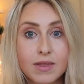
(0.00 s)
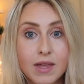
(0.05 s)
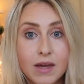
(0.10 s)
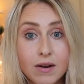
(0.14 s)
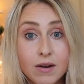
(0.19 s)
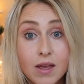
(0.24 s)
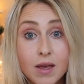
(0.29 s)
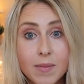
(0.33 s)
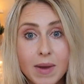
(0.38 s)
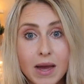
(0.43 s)

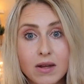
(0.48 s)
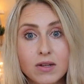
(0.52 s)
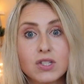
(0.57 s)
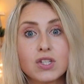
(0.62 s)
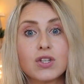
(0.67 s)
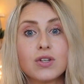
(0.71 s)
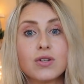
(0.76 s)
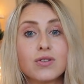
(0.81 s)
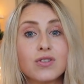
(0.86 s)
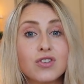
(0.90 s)
That'll come out
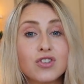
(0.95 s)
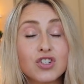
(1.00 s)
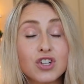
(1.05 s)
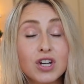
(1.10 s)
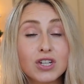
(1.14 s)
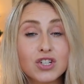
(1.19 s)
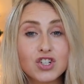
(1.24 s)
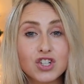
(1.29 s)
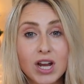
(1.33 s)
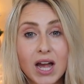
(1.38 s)
to
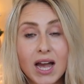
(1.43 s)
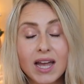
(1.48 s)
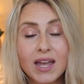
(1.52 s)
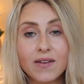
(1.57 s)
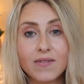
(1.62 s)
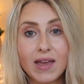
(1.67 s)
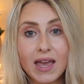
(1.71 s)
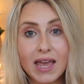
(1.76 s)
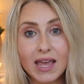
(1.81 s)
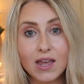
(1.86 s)
just shy
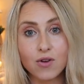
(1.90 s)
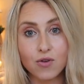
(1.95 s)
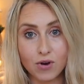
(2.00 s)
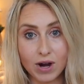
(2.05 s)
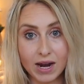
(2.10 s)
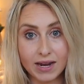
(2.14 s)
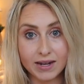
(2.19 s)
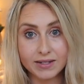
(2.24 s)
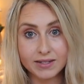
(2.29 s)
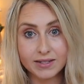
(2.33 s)
of eight
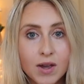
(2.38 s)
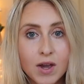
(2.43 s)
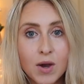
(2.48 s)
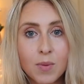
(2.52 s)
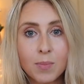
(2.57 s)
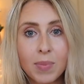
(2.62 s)
grand.